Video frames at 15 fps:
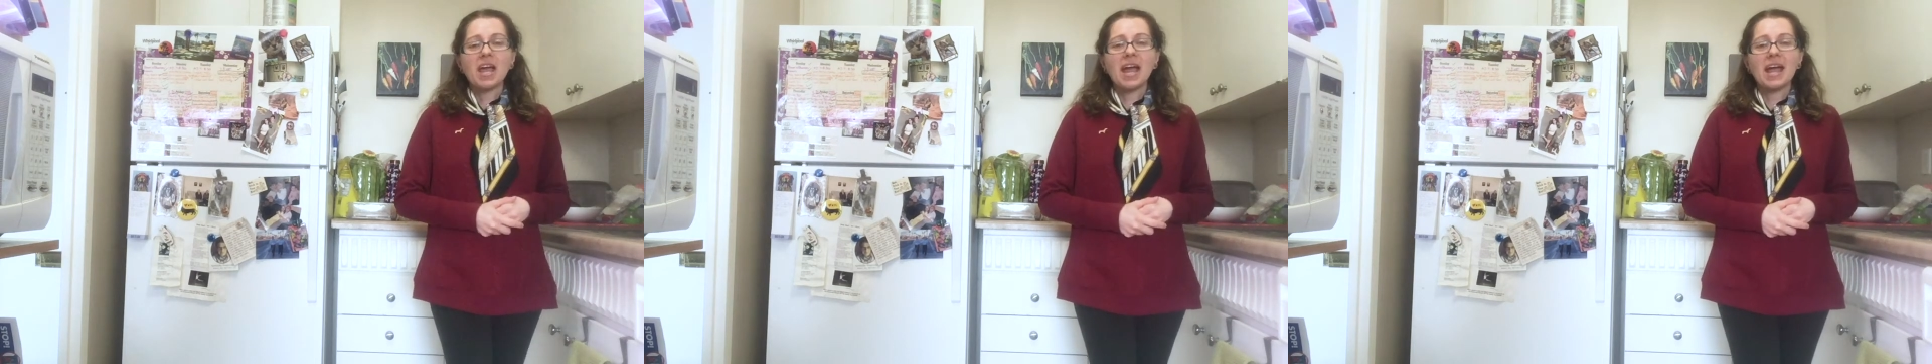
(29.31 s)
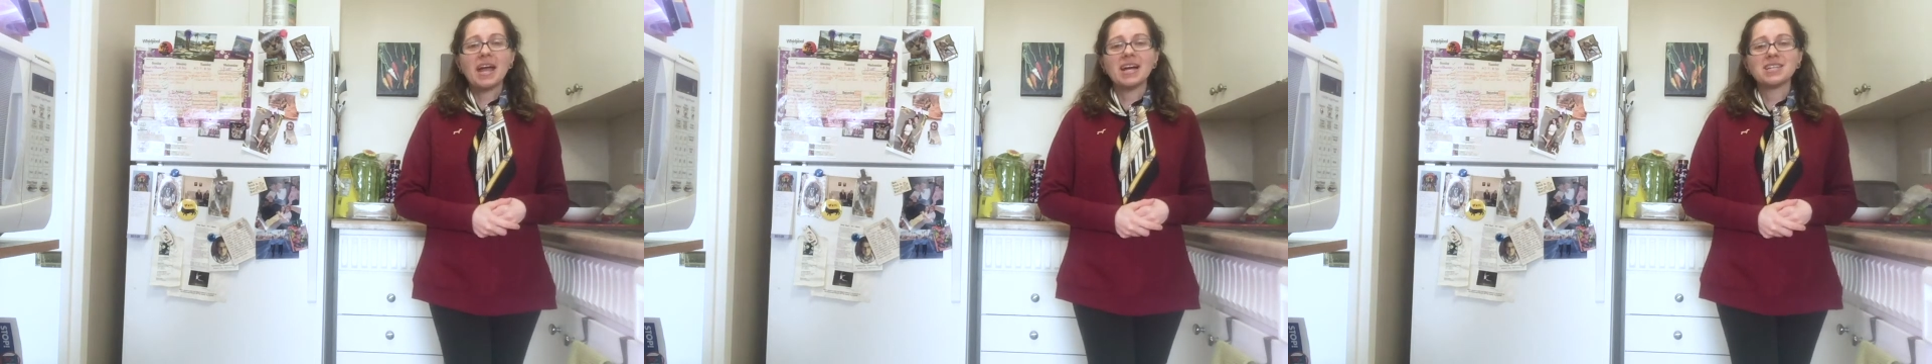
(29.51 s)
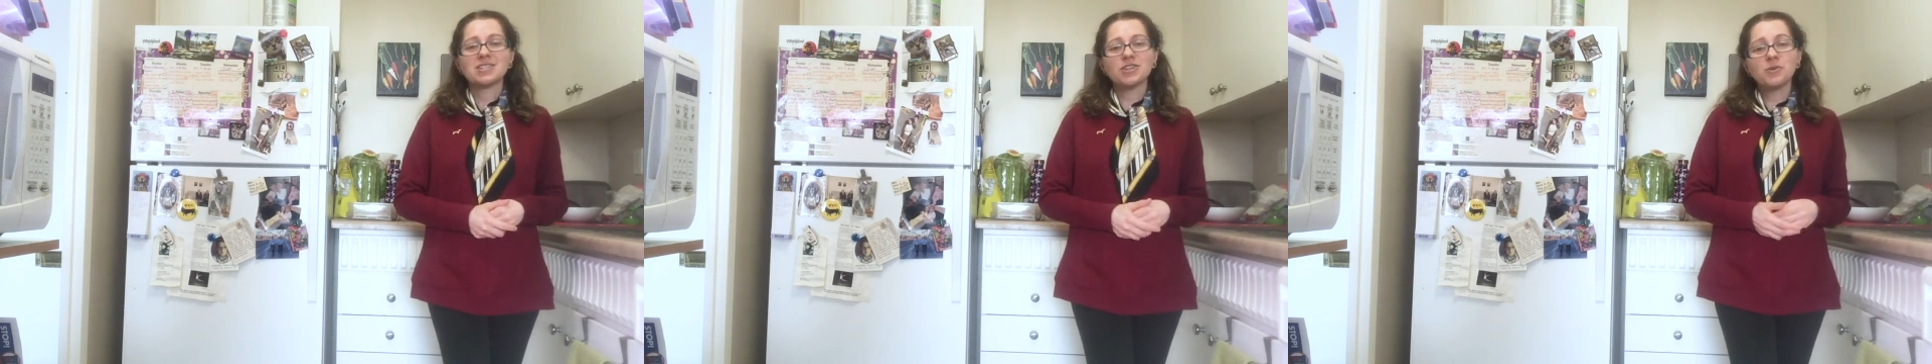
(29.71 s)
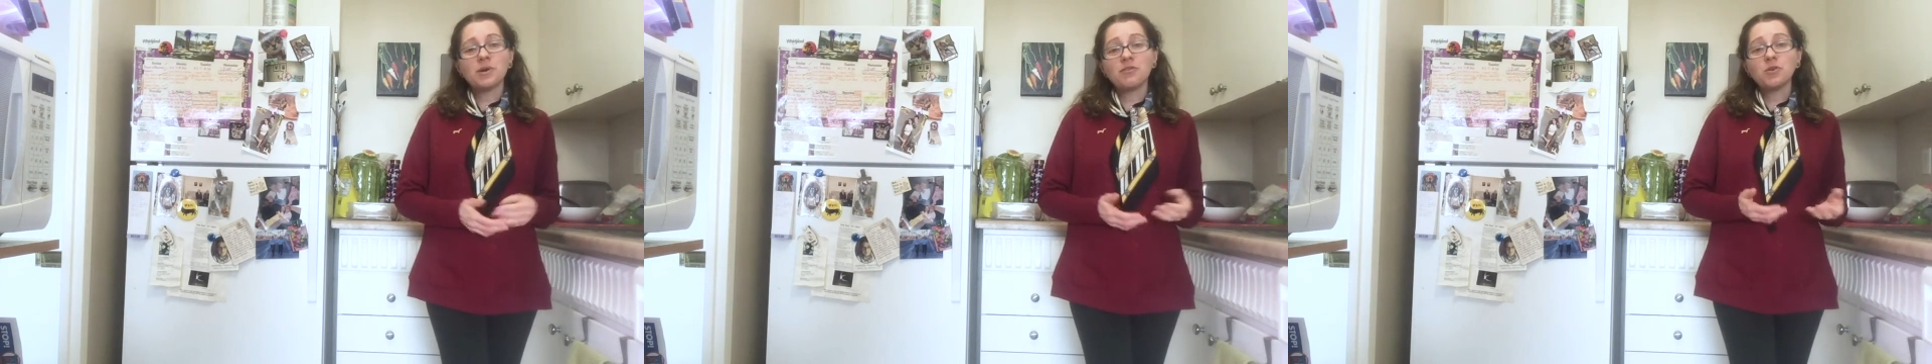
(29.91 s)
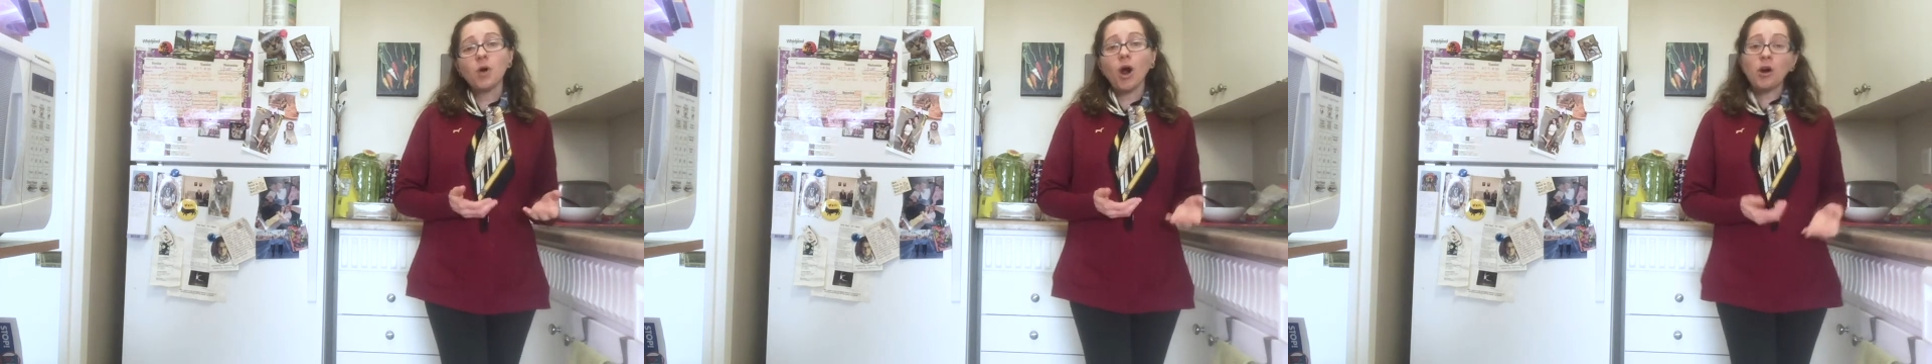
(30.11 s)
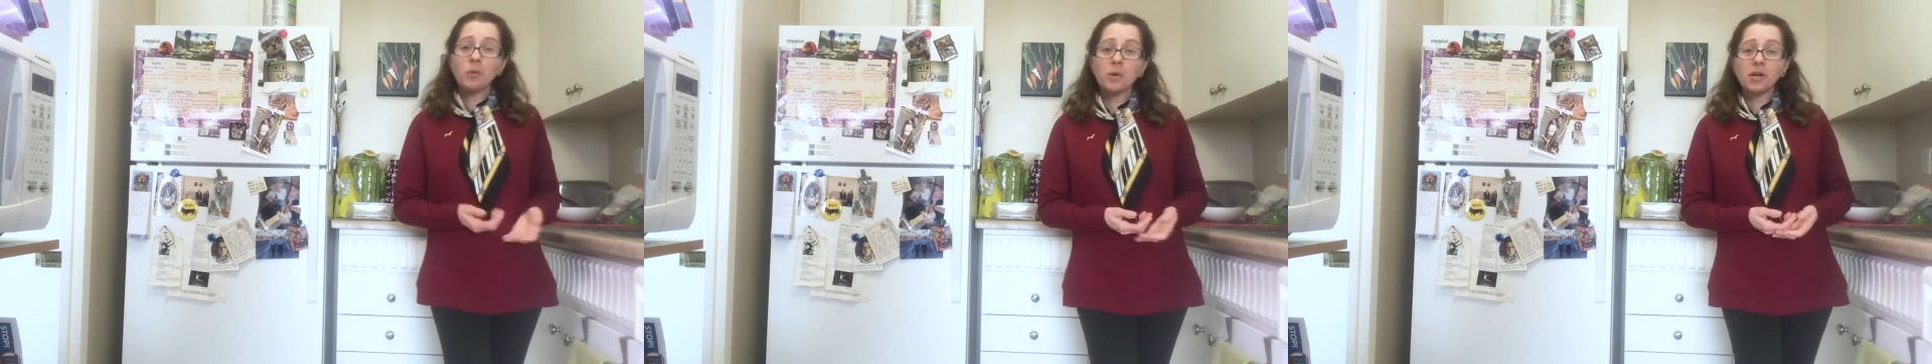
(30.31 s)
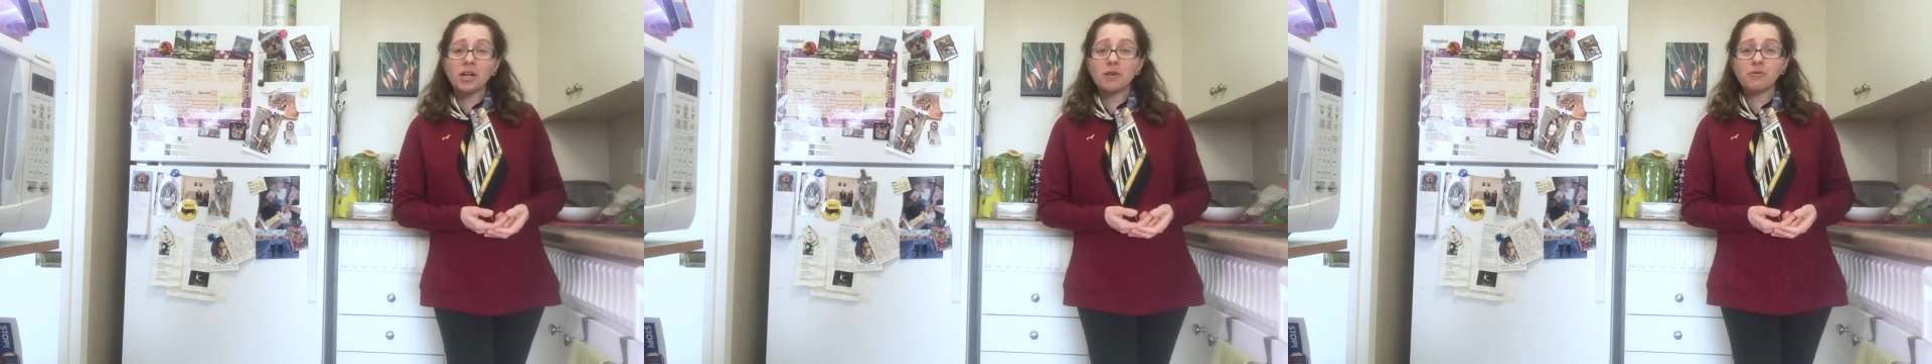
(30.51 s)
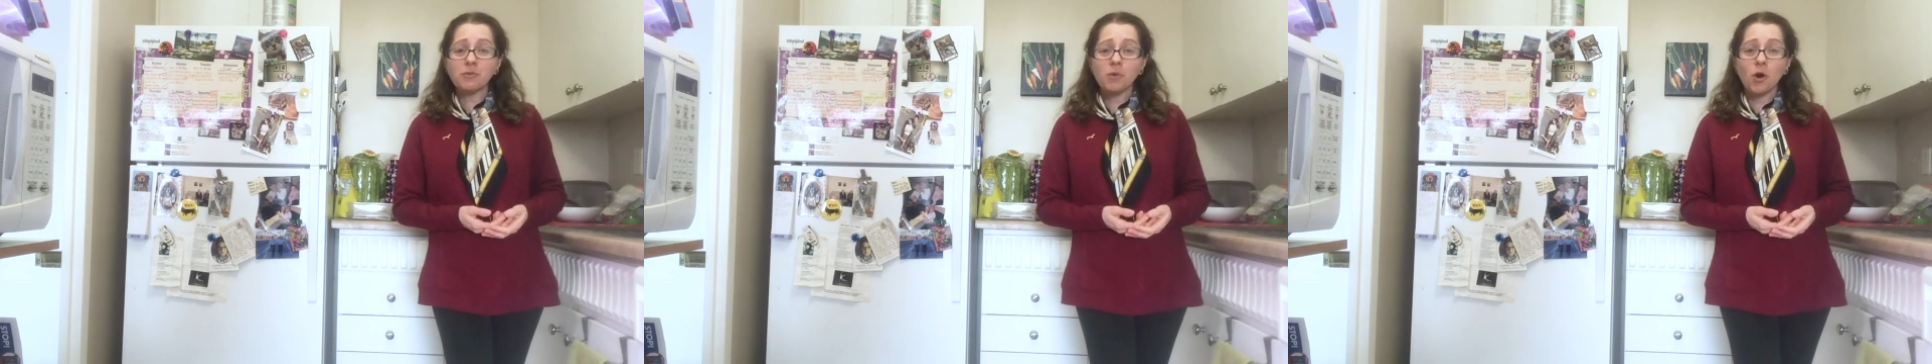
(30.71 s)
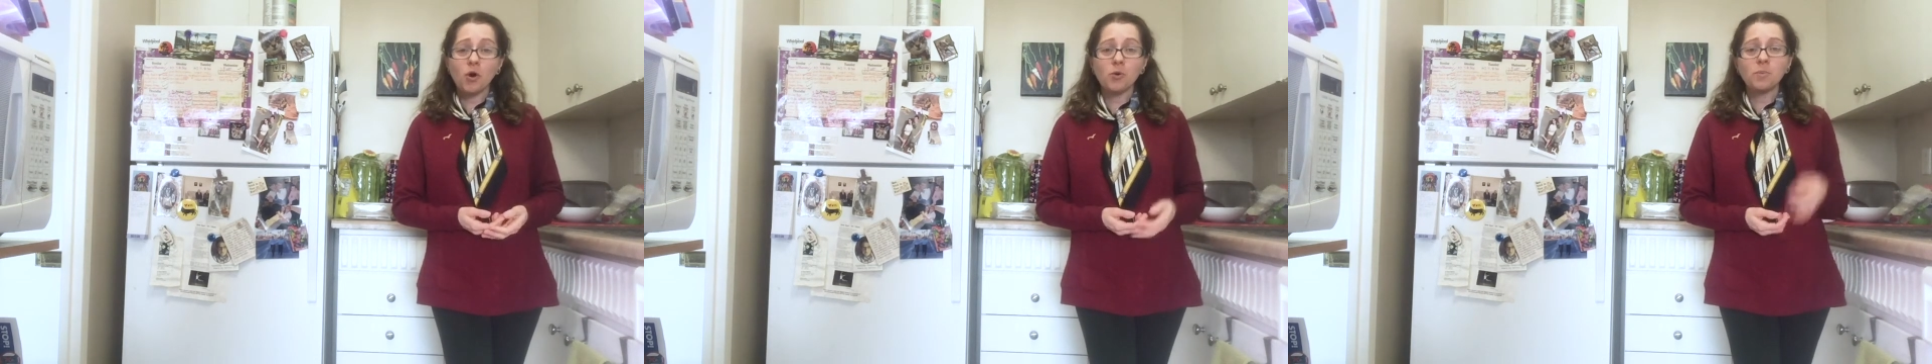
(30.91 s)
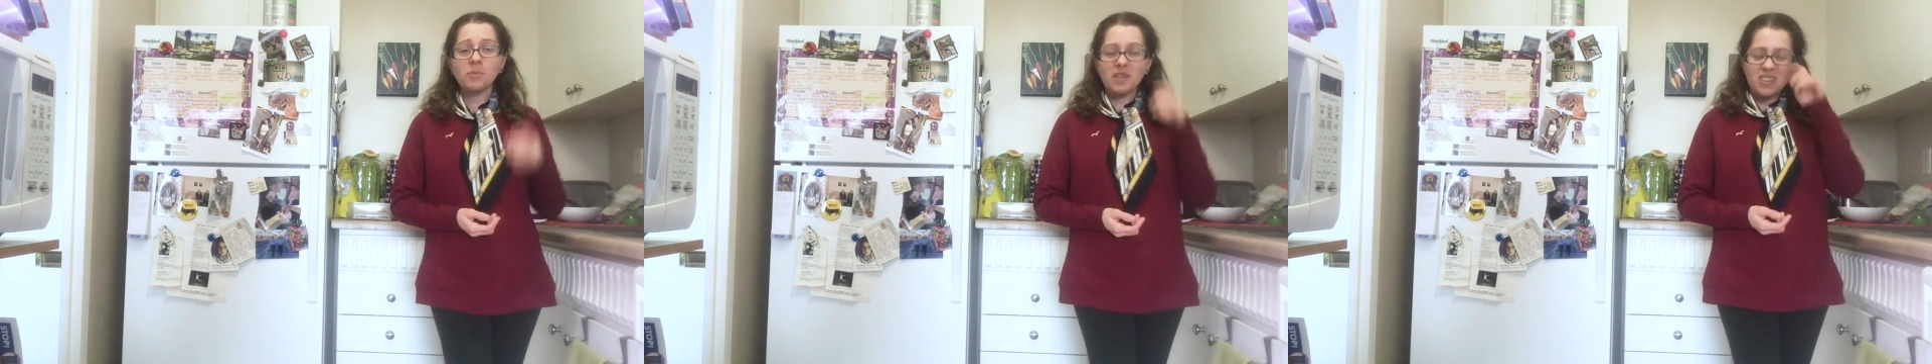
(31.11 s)
And so if you are working from
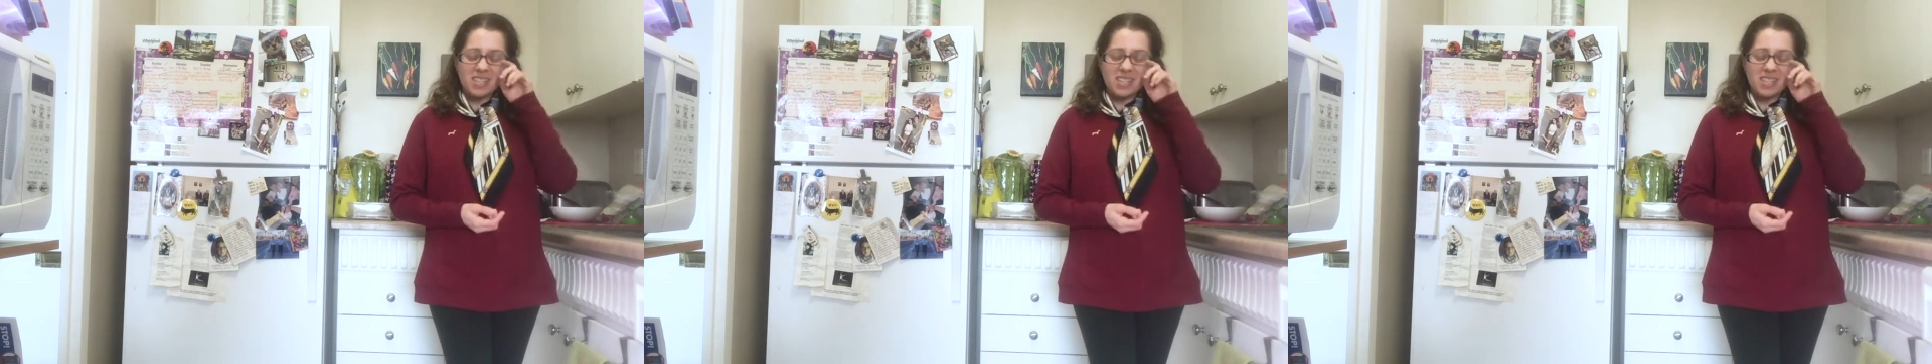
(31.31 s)
home,